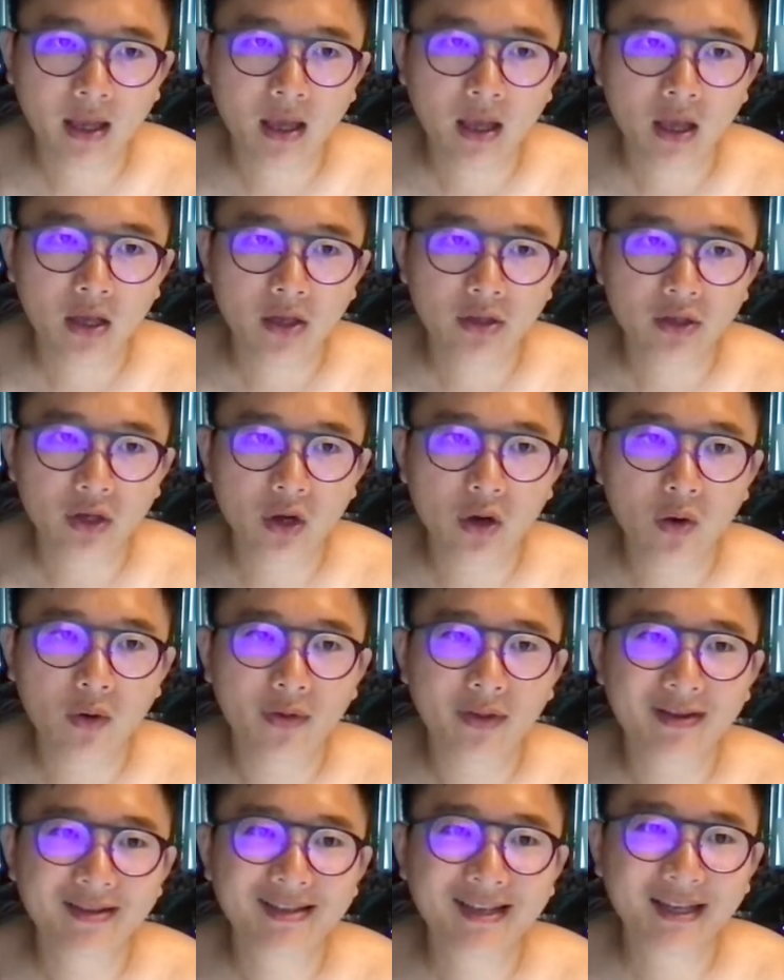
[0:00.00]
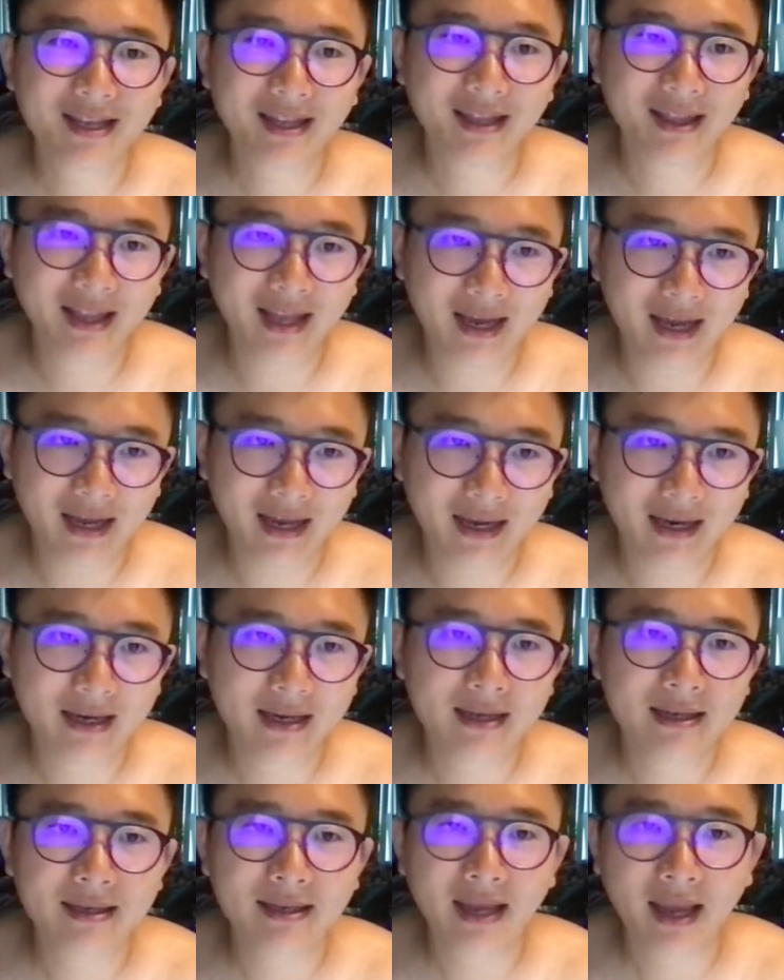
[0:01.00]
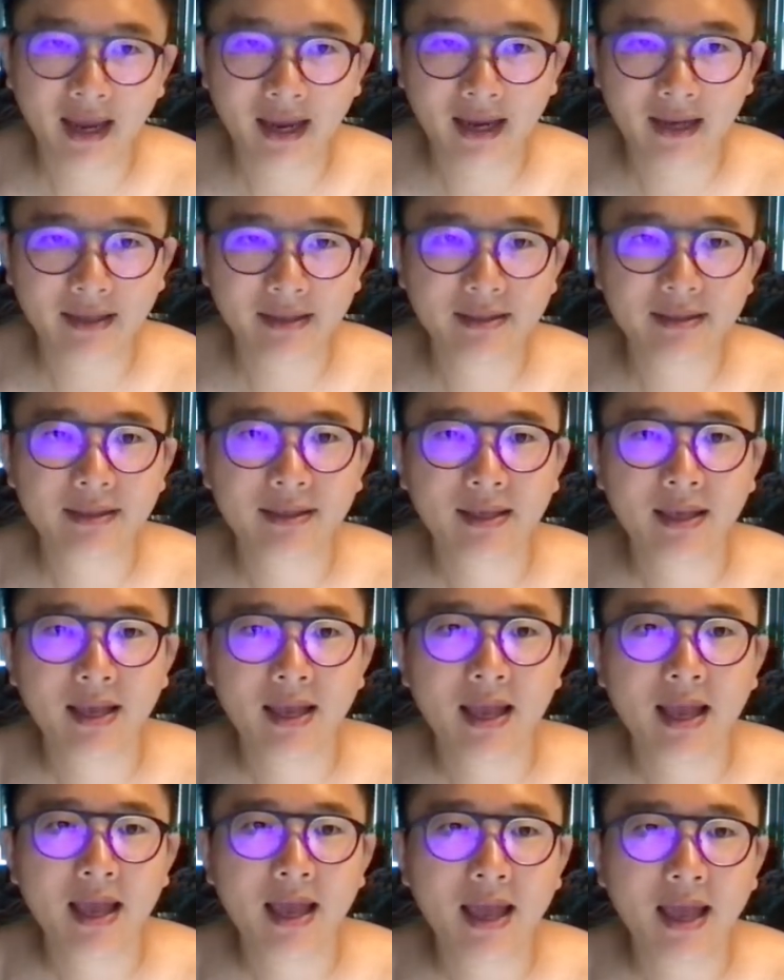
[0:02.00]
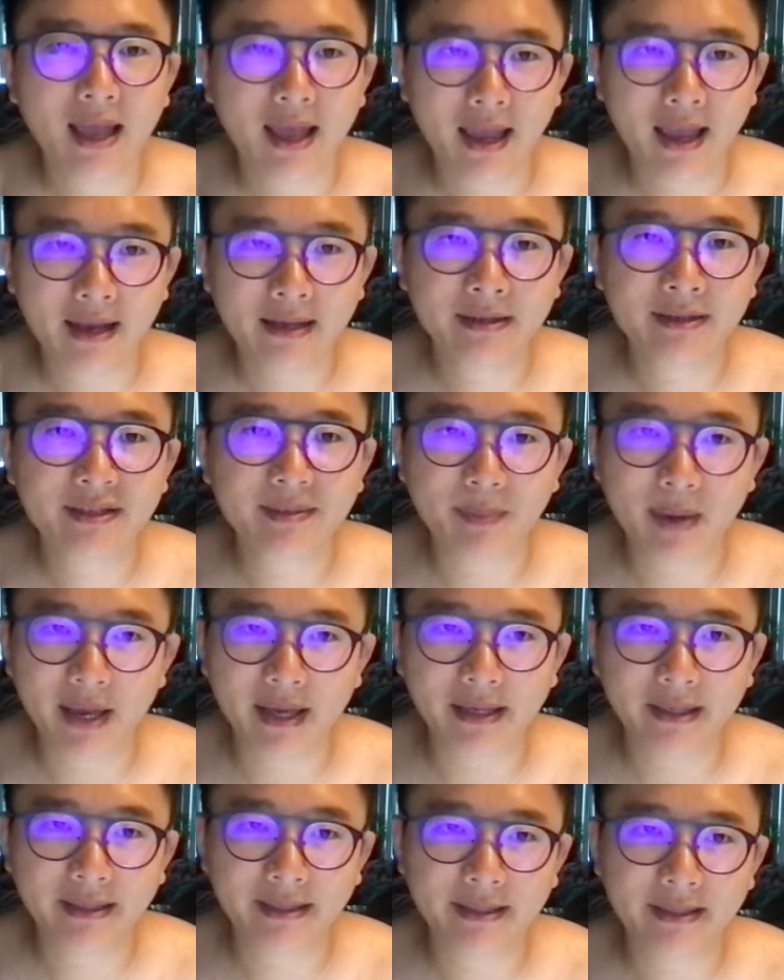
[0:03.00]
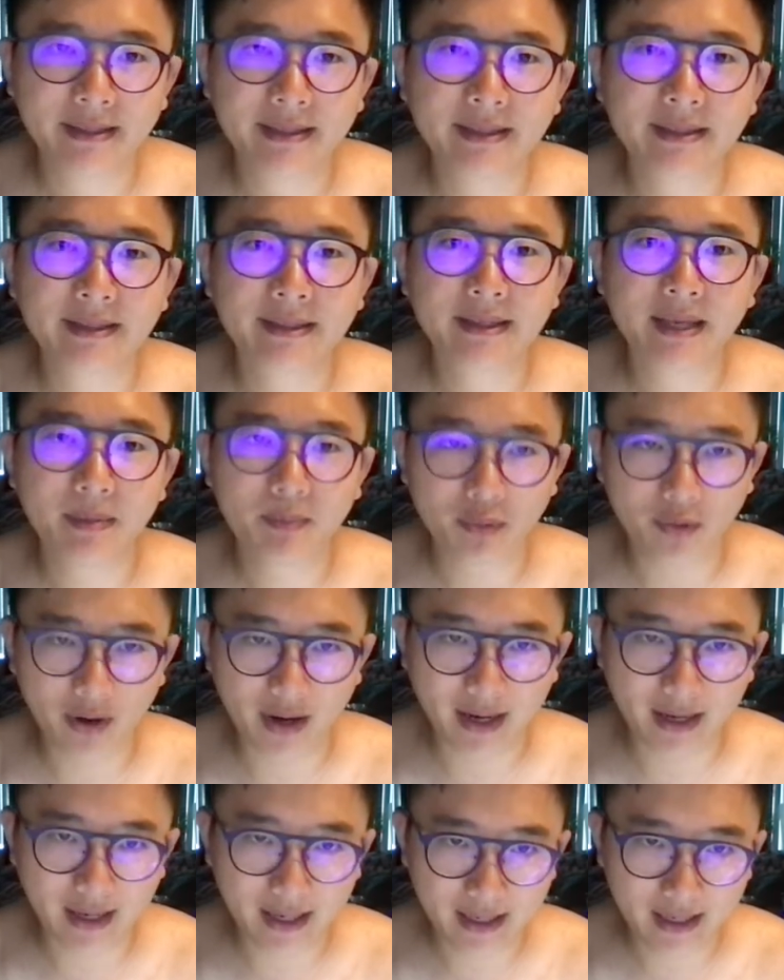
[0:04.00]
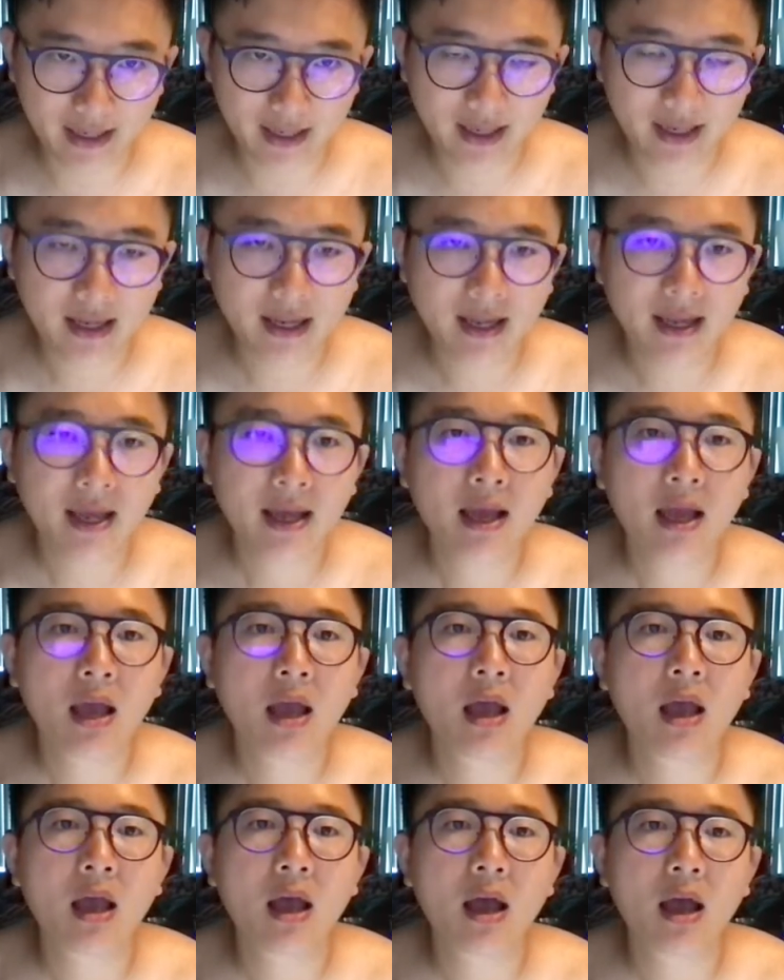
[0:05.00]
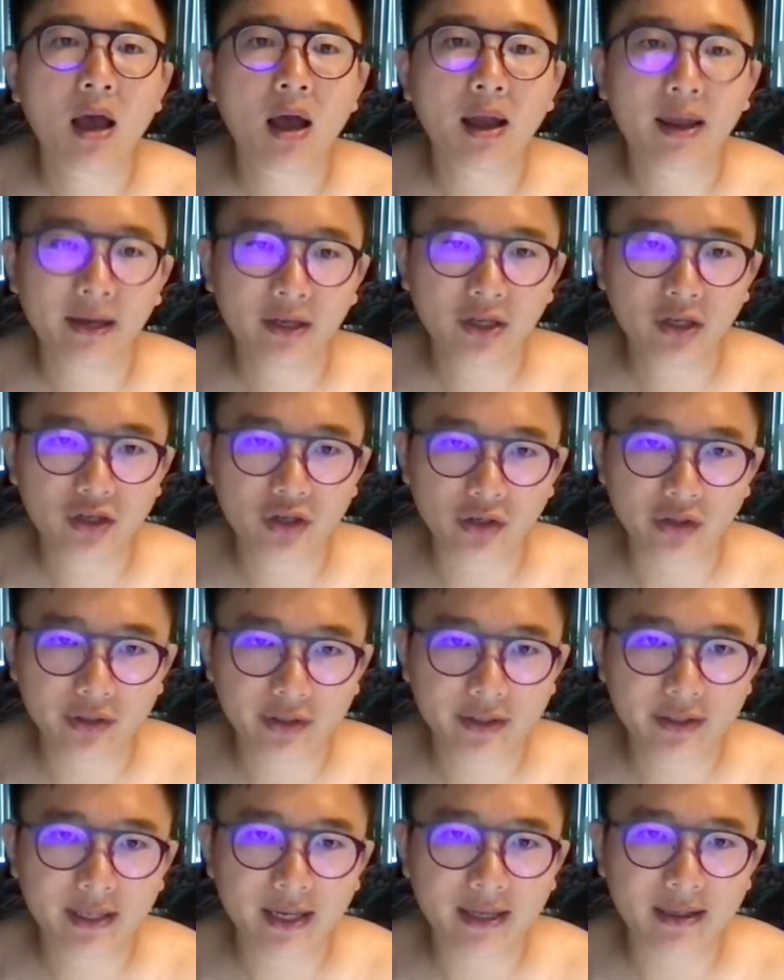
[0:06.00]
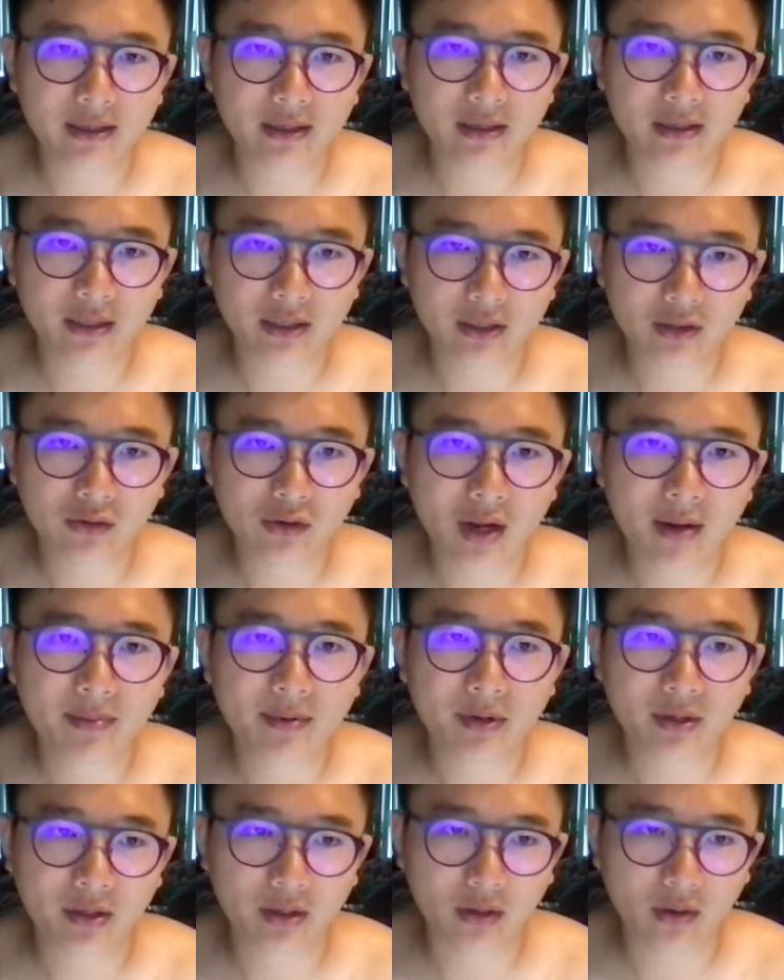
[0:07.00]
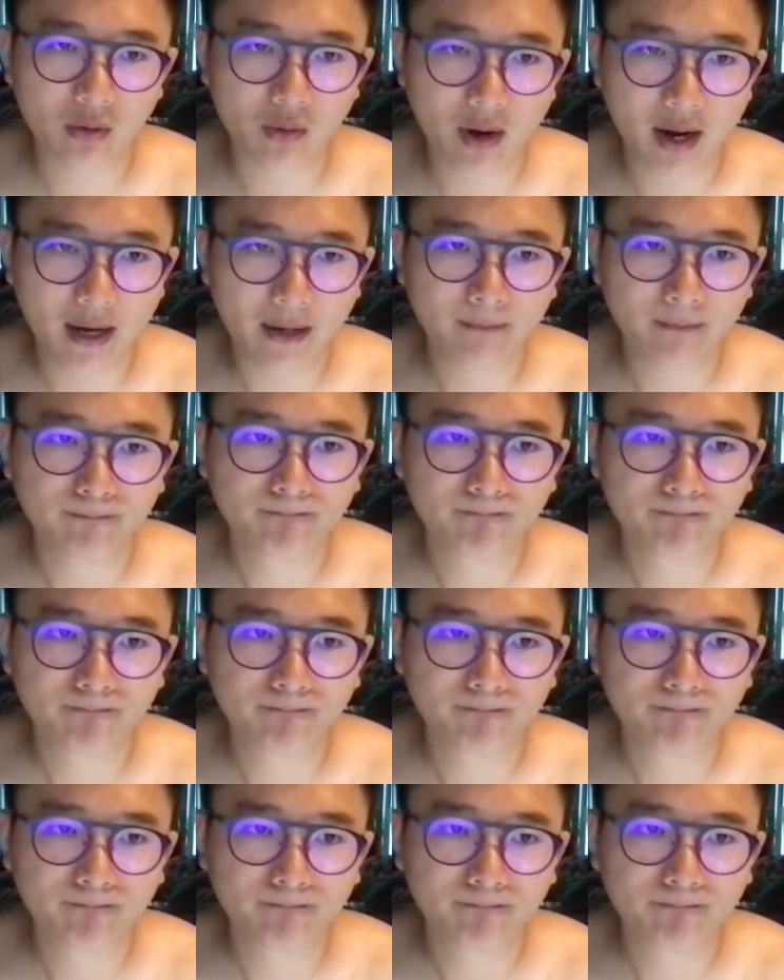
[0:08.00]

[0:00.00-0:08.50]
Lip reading: So the second line contains n space separated integers that describe the array.